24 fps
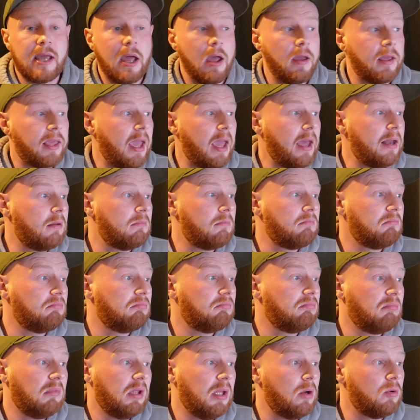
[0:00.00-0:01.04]
Again,
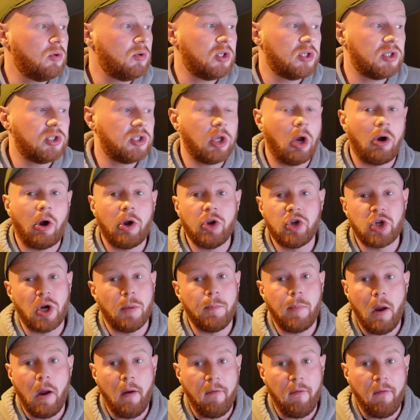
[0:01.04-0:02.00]
he'll just jump